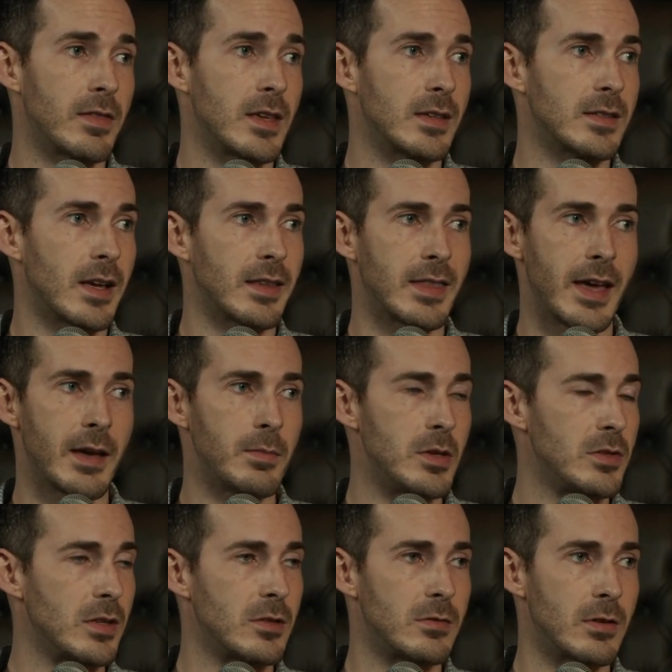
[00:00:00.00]
things like that,
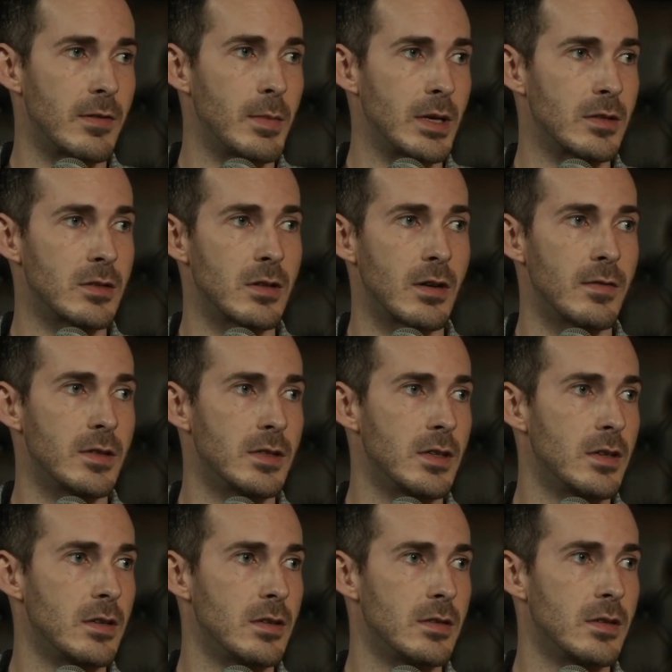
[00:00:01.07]
music streaming
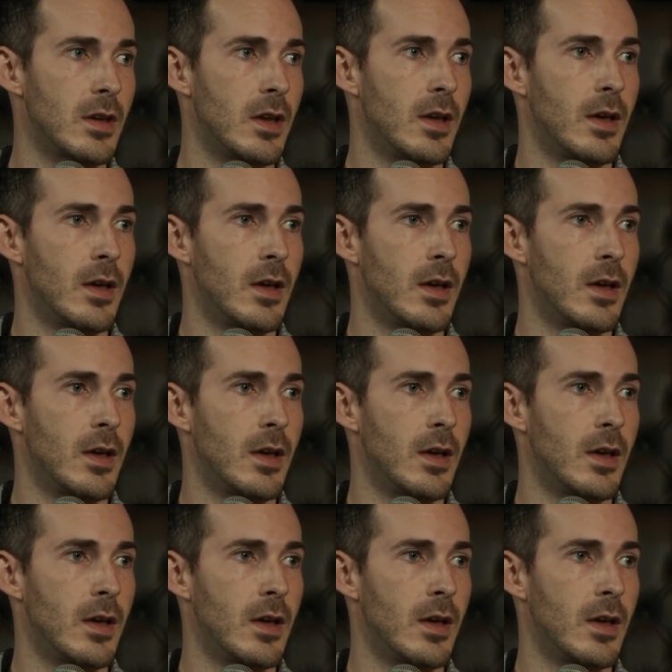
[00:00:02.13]
services,